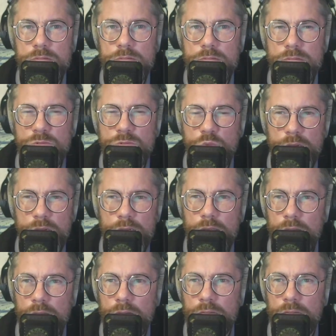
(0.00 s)

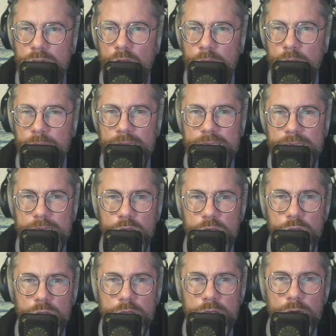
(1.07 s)
Real complex issues
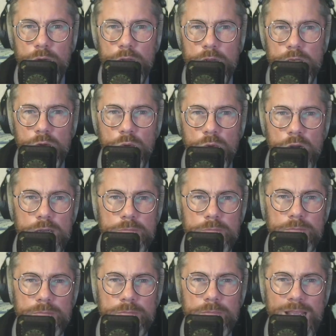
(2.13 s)
in your work,
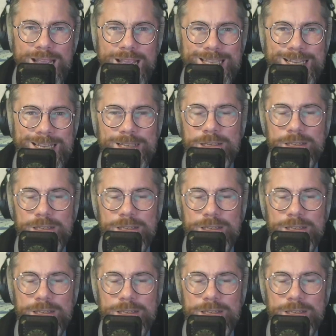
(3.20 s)
ethics.